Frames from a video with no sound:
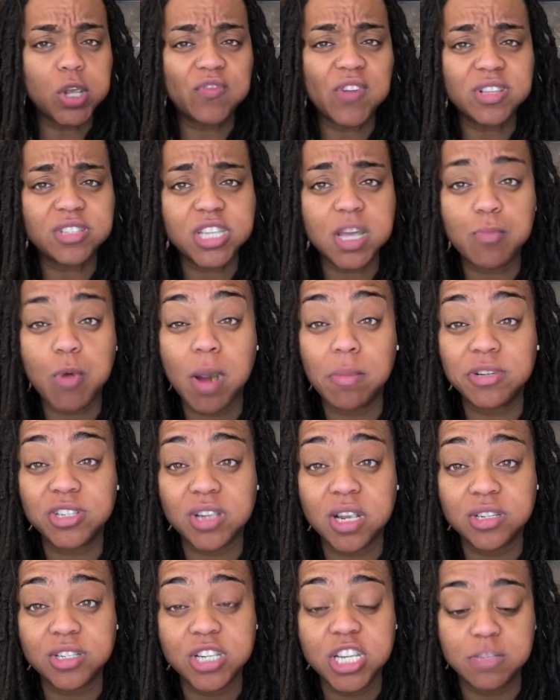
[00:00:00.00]
if I said
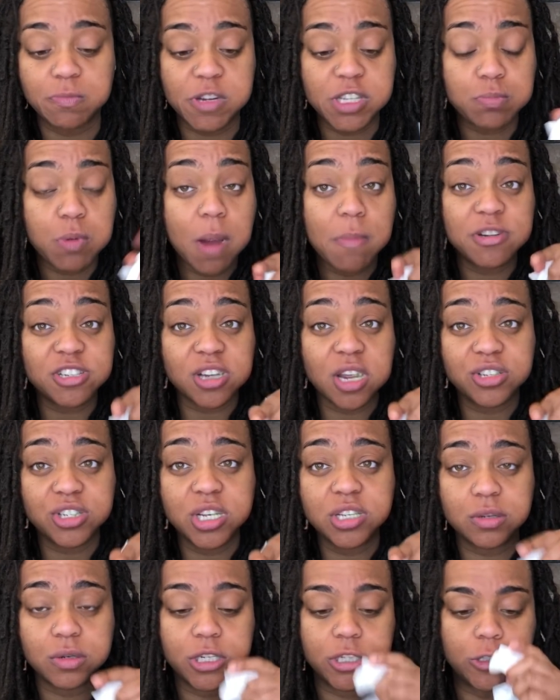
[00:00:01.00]
Parmesan cheese, but it's Parmesan
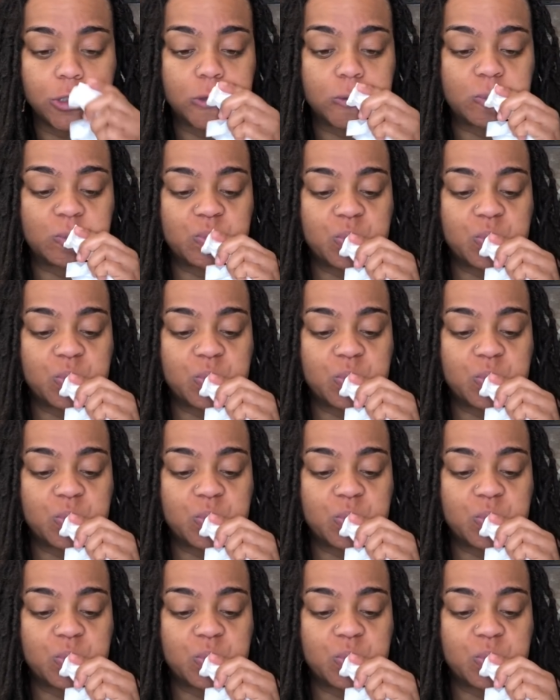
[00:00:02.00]
cheese on here too.